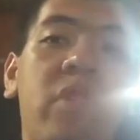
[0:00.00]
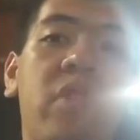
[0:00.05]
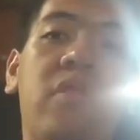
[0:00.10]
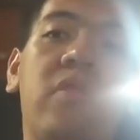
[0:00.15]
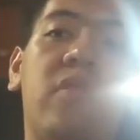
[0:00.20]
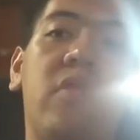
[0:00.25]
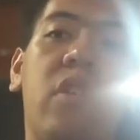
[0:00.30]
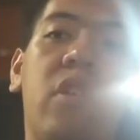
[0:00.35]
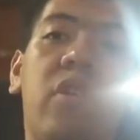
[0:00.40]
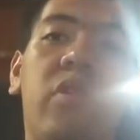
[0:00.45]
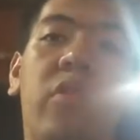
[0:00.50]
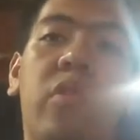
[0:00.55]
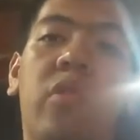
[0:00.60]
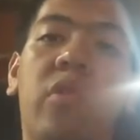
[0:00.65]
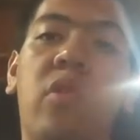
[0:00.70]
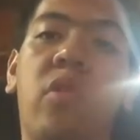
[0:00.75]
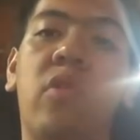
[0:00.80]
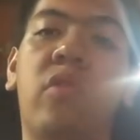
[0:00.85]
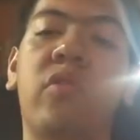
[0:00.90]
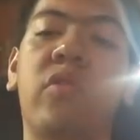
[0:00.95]
this
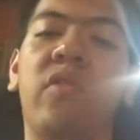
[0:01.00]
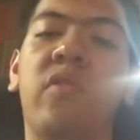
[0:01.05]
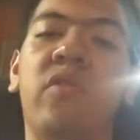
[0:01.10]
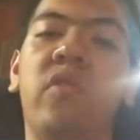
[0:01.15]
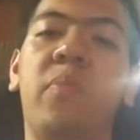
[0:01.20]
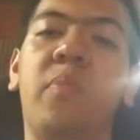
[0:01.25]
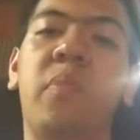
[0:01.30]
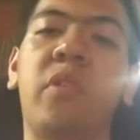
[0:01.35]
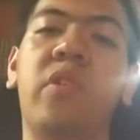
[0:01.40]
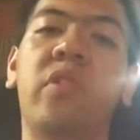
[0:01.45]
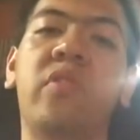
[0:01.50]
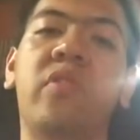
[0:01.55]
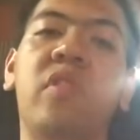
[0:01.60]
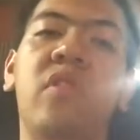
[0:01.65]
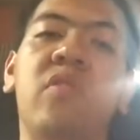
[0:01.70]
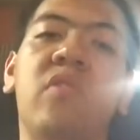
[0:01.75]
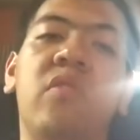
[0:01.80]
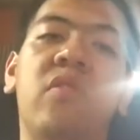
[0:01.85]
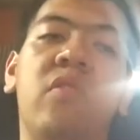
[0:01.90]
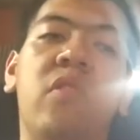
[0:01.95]
learned
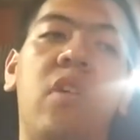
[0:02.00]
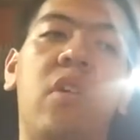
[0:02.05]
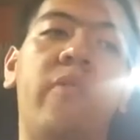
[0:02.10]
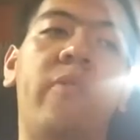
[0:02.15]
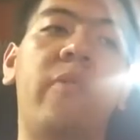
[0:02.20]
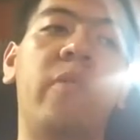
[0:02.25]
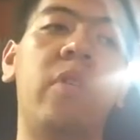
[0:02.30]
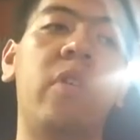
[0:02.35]
disability to have